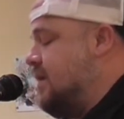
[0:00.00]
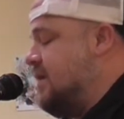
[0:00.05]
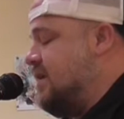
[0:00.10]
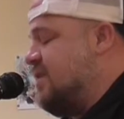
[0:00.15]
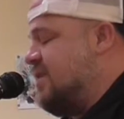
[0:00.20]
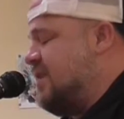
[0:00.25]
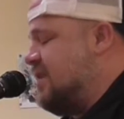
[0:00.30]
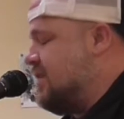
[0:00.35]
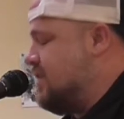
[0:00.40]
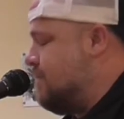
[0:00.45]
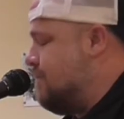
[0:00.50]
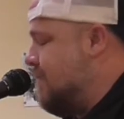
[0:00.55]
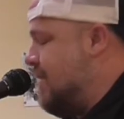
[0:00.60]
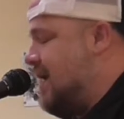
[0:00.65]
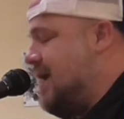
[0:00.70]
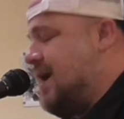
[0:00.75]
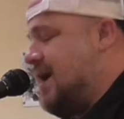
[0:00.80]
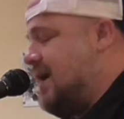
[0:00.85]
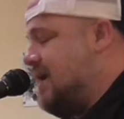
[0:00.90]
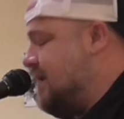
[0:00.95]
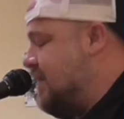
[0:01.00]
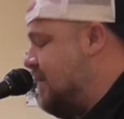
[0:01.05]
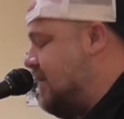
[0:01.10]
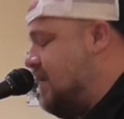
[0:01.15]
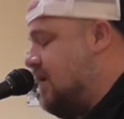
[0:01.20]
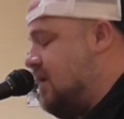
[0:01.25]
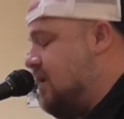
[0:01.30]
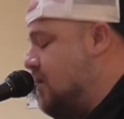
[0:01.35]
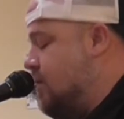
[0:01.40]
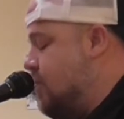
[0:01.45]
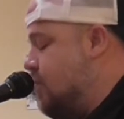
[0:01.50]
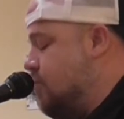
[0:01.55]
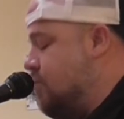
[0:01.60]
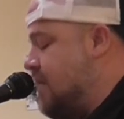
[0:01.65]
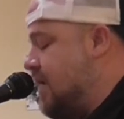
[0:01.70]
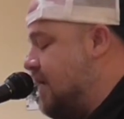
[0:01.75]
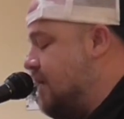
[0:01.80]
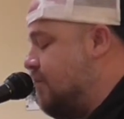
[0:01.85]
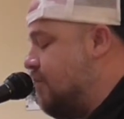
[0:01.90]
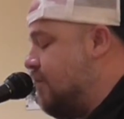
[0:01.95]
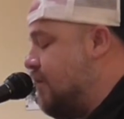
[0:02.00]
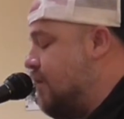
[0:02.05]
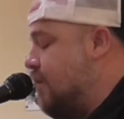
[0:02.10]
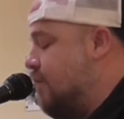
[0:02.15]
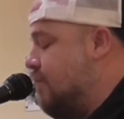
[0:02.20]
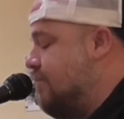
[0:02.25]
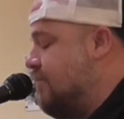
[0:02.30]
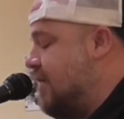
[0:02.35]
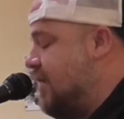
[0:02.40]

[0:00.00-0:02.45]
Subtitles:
In this mad, inhumane realm,